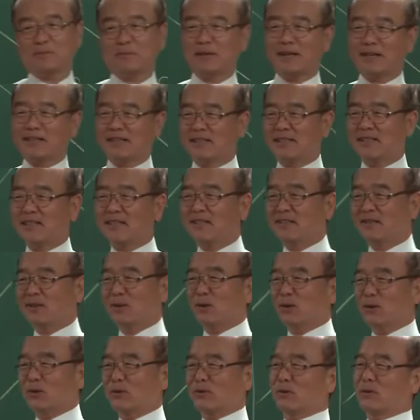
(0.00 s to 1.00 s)
my silly
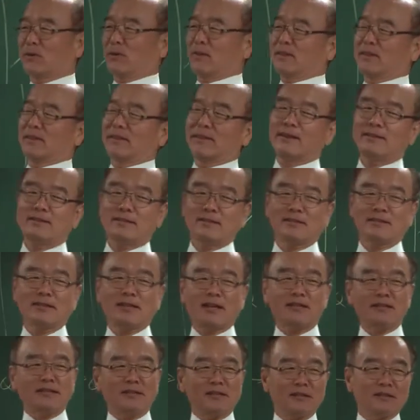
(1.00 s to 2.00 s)
joke doesn't
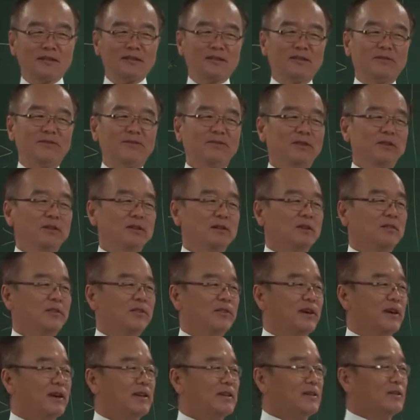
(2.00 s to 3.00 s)

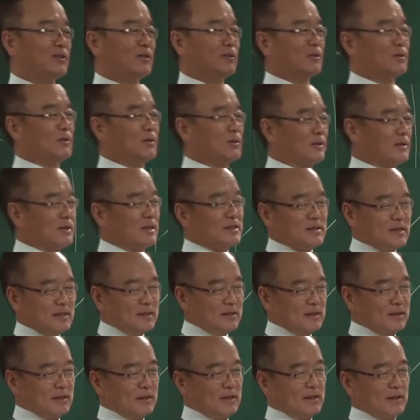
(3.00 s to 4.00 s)
offend you, does
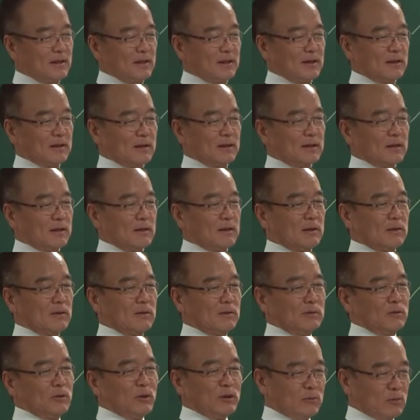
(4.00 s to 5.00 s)
it?
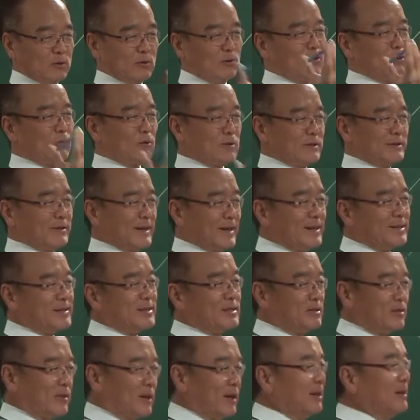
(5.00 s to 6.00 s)
You are all
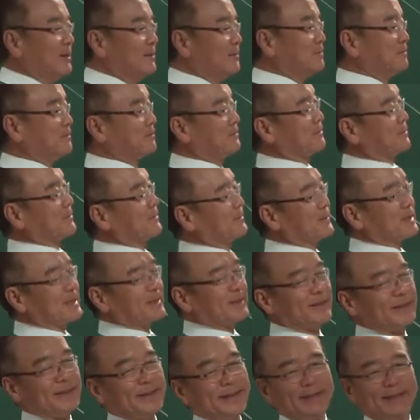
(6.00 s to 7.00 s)
adults, right?
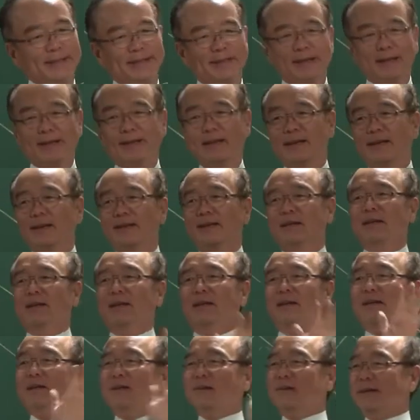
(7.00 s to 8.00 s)
Okay, anyway.
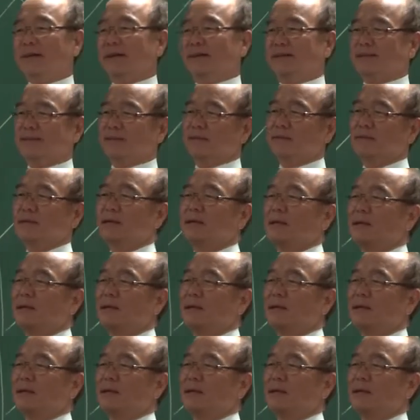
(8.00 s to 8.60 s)
Likewise,